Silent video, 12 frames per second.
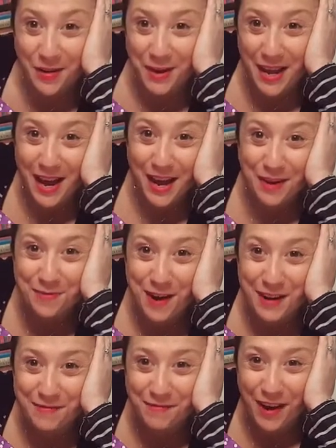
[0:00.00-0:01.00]
there we are,
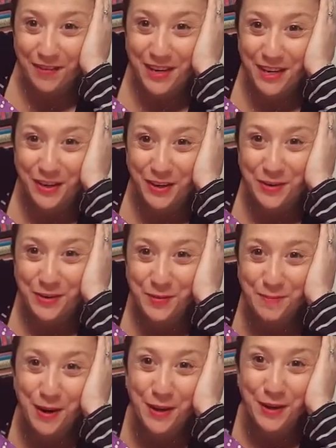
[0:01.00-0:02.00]
one very
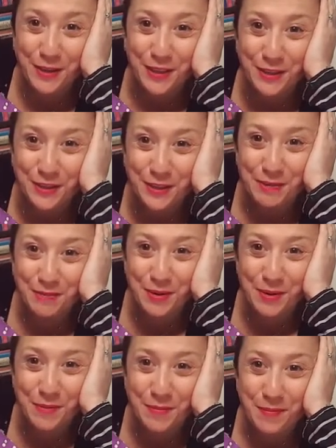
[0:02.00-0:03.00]
cool polka dots and
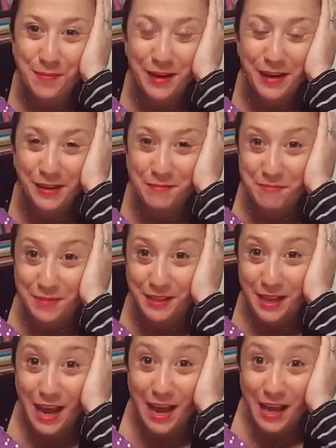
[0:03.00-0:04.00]

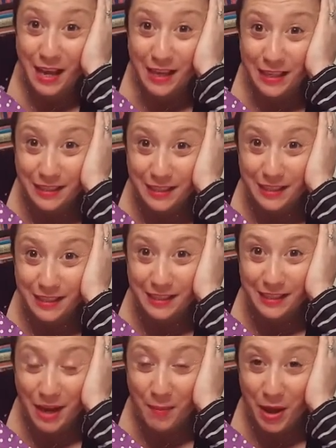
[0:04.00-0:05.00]
moonbeams
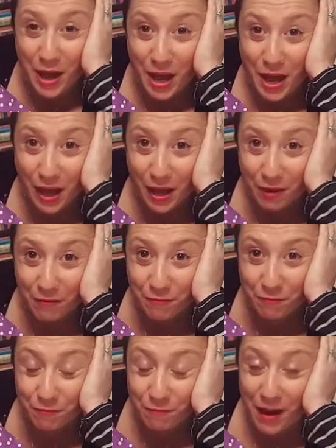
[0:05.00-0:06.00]
summer
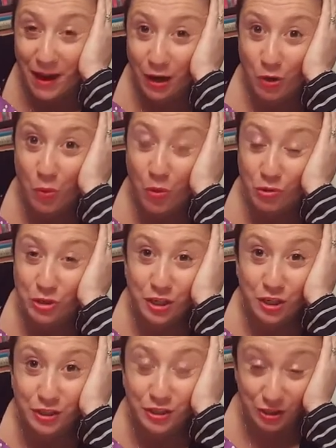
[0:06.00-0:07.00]
fat
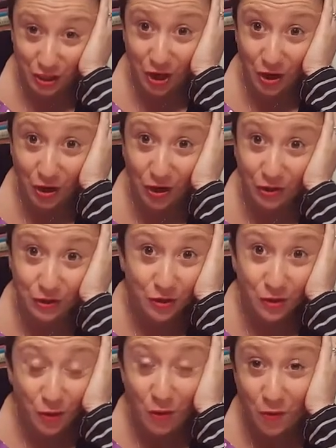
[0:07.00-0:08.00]
quarter skirt,
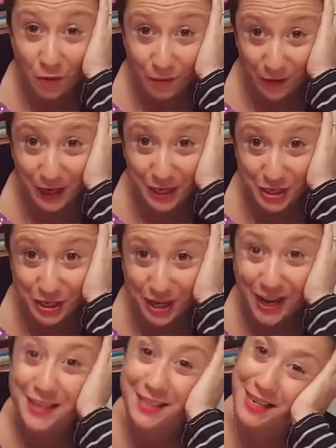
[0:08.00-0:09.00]
all finished
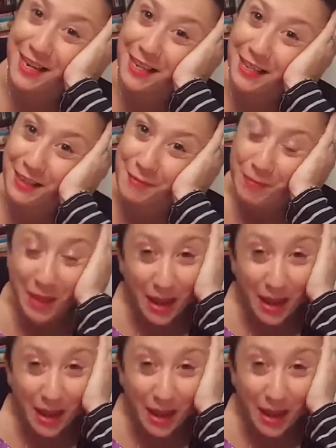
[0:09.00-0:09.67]
and done.